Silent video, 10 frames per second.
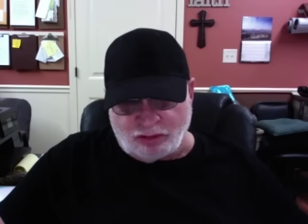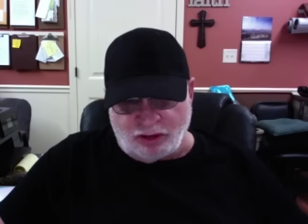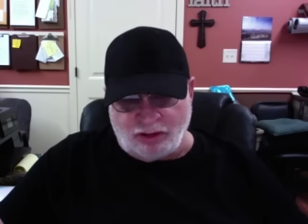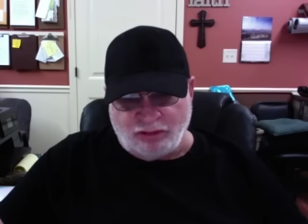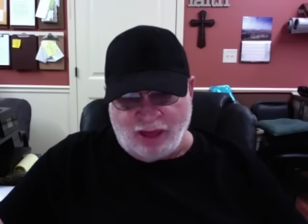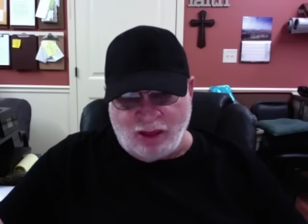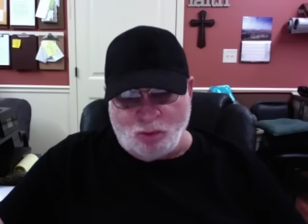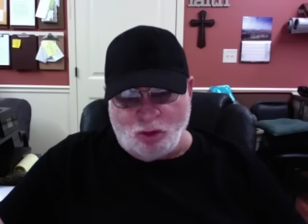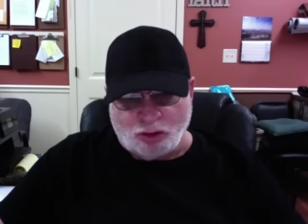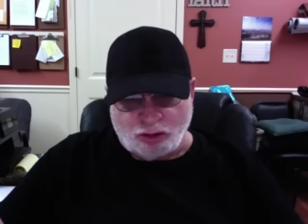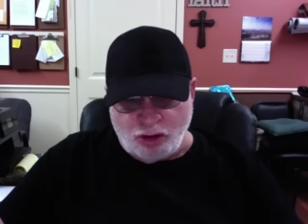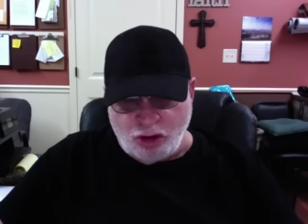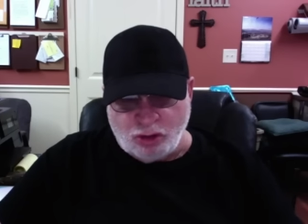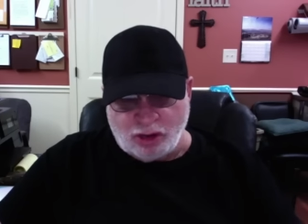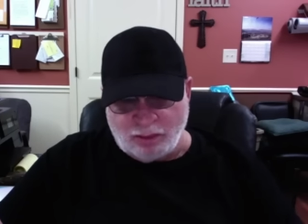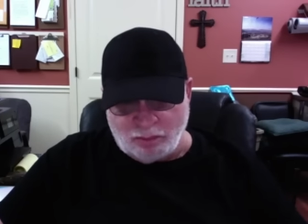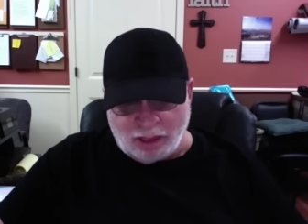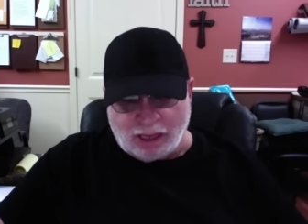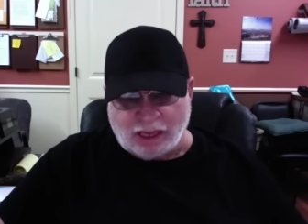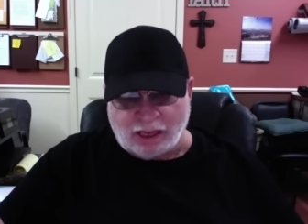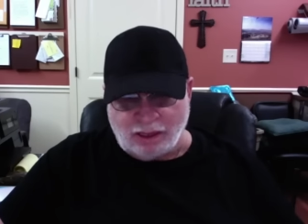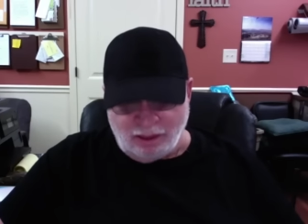They they want you and me.